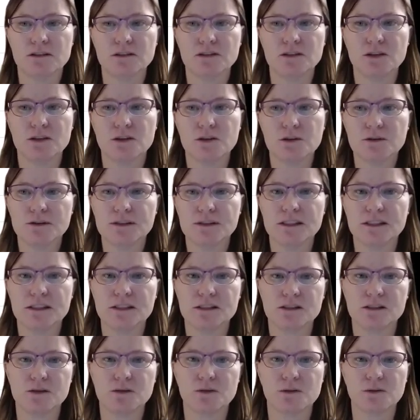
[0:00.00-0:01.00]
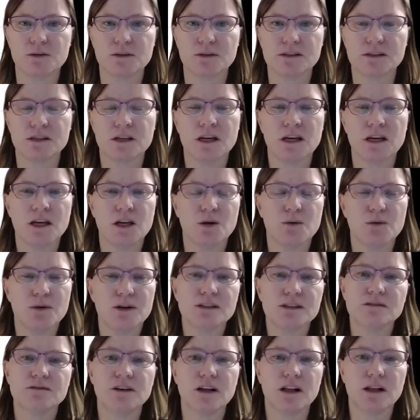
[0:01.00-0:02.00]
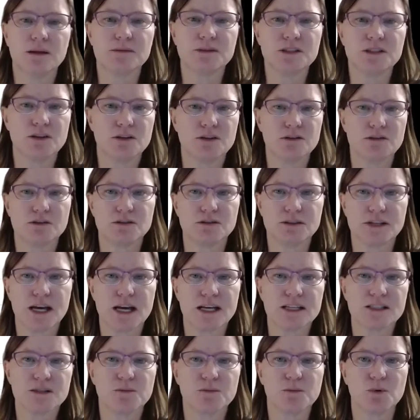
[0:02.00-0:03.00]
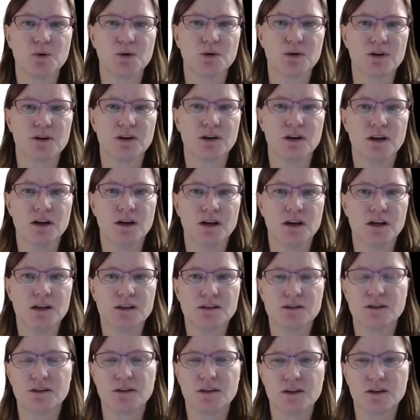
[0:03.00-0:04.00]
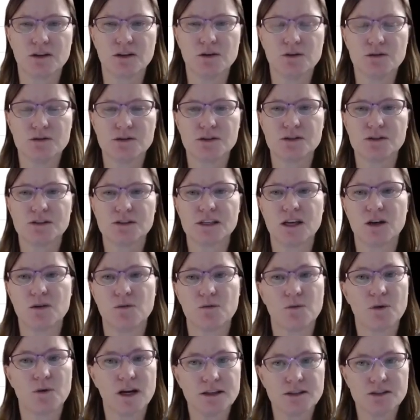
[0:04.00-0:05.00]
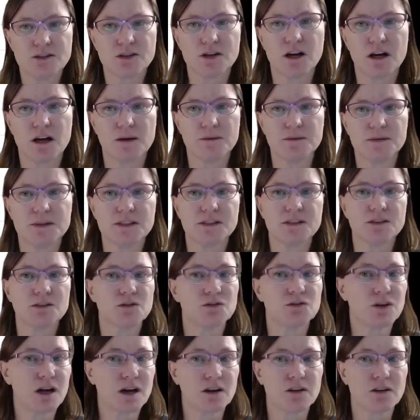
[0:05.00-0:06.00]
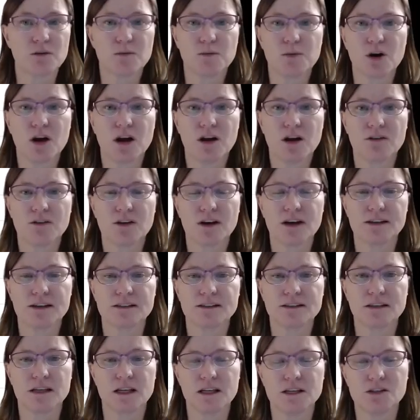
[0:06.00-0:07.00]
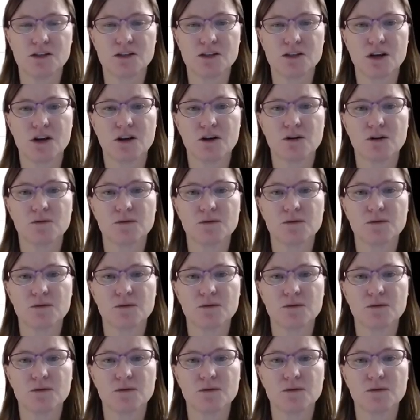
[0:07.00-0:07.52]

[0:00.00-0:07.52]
To use these tools, we developed a user dashboard so that users can run jobs, track their progress, and share